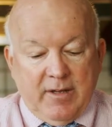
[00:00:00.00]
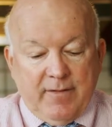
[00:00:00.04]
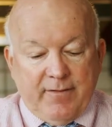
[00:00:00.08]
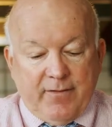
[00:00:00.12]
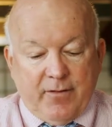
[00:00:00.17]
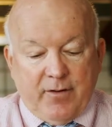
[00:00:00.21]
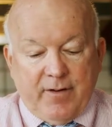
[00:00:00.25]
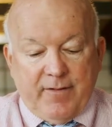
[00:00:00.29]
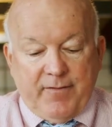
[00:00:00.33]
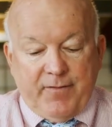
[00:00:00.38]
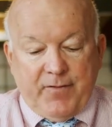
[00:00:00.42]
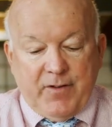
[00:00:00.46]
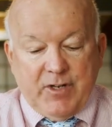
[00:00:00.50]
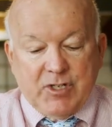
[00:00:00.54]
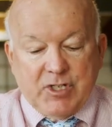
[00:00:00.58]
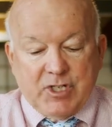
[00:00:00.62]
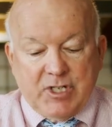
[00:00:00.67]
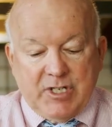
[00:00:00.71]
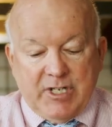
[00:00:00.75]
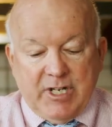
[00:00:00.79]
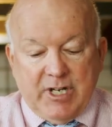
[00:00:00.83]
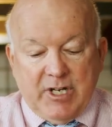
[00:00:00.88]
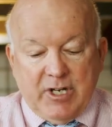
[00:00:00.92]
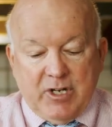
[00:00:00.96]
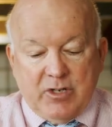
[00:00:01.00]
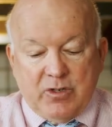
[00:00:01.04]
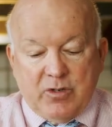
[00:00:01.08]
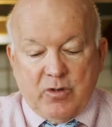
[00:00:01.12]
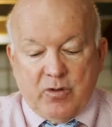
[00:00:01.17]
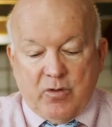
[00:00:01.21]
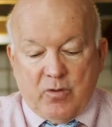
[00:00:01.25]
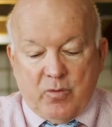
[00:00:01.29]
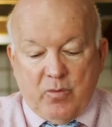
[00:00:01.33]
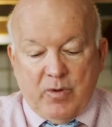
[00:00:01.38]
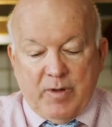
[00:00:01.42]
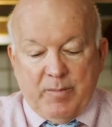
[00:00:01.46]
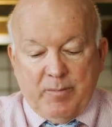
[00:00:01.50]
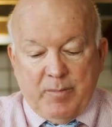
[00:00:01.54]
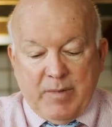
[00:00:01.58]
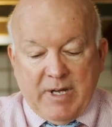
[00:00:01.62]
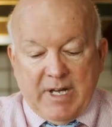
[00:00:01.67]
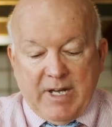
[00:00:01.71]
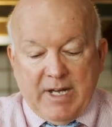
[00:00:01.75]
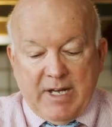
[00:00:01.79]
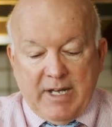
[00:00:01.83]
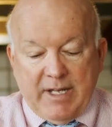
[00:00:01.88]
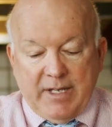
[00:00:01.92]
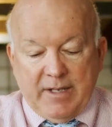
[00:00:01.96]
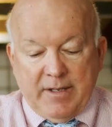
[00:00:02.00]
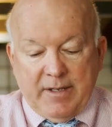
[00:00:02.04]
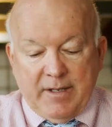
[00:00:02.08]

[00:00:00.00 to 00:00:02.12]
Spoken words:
for a fish dinner to swim by.